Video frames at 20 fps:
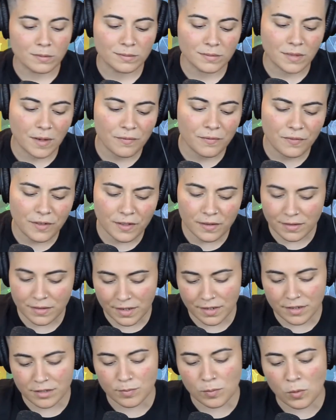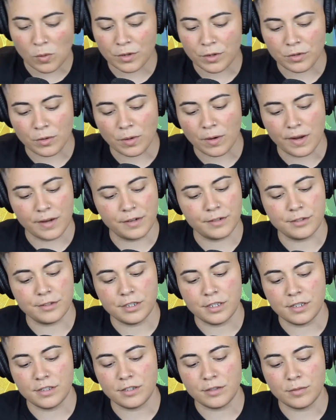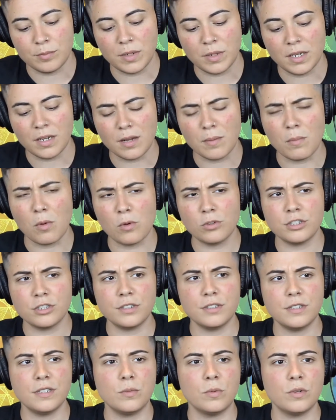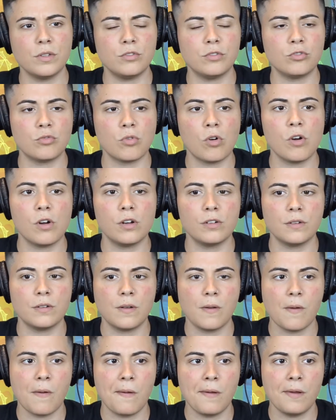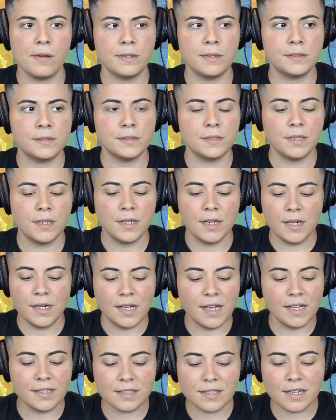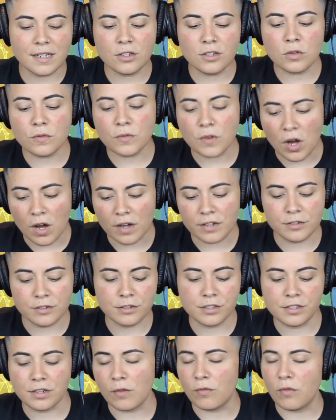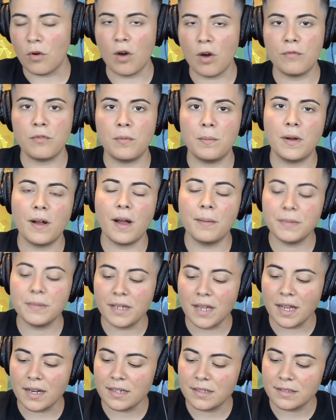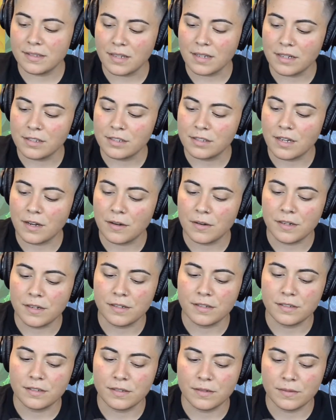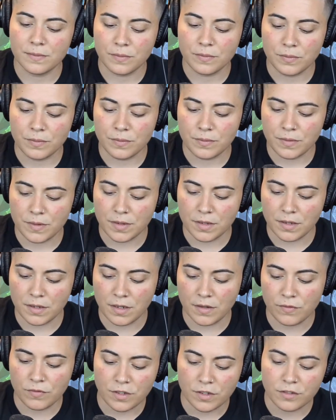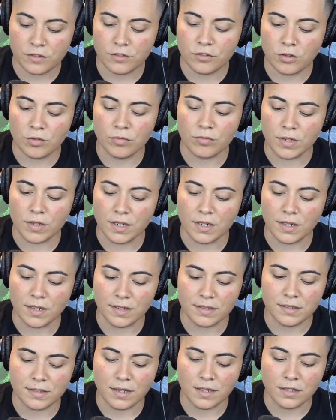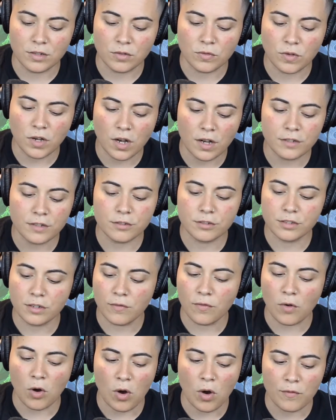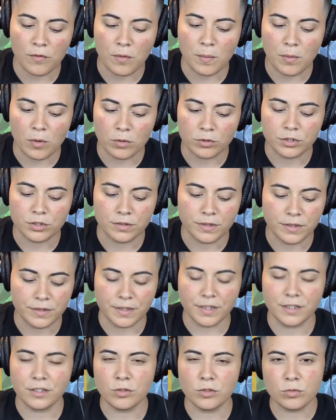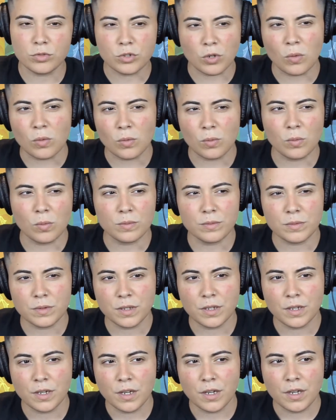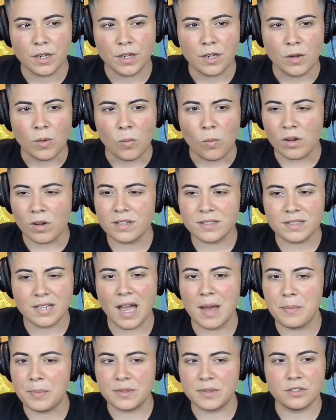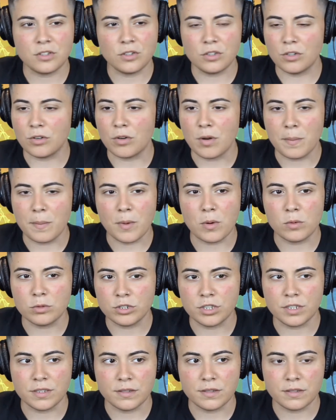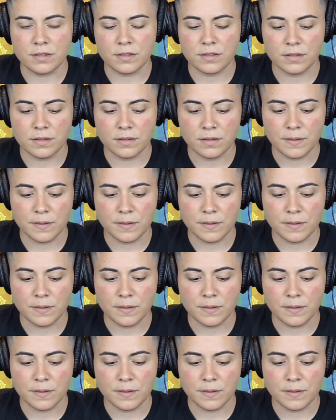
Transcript: I'm feeling like it's more your energy, just being emotionally withdrawn. It's like you've cut yourself off. I'm getting Sagittarius. If this is your reading, it's like you've cut yourself off emotionally. Like you don't want to tap into your emotions.